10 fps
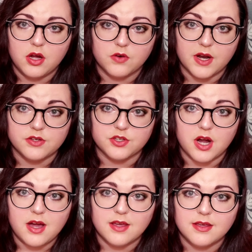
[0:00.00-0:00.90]

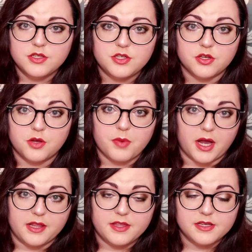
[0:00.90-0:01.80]
eye. So your
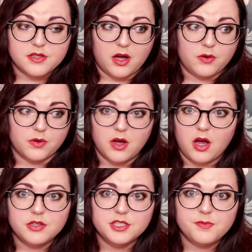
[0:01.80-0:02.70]
body thinks, oh,
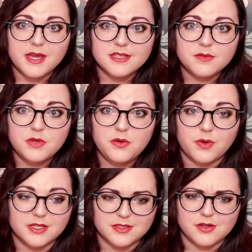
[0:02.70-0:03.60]
I'll just make some new
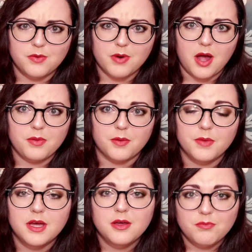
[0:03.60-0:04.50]
ones, no problem.
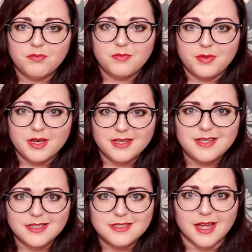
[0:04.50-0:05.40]
But it
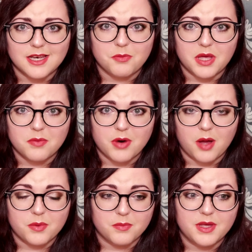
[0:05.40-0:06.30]
does tend to be a
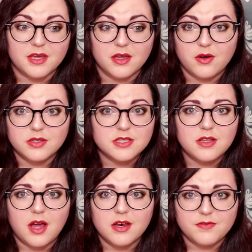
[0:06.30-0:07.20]
problem. It can cause a
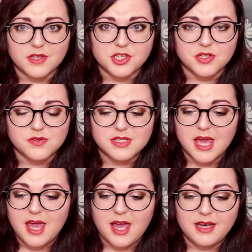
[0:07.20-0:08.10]
lot of issues,
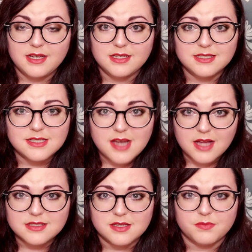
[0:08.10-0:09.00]
and it is
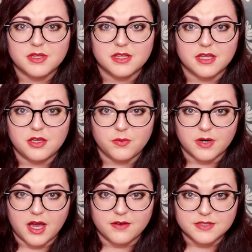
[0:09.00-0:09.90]
not something that you
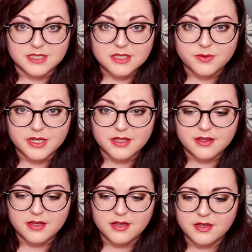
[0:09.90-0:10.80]
want to have to deal
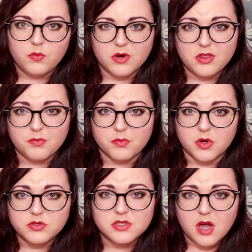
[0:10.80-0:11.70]
with. One of the
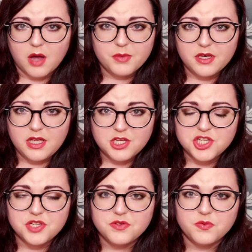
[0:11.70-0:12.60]
most common
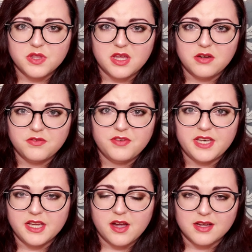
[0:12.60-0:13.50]
issues with
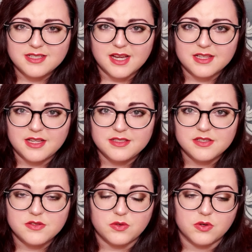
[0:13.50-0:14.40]
ill-fitting contact
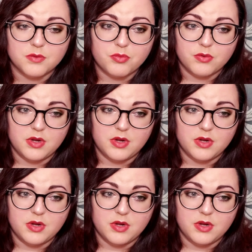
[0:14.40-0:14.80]
lenses or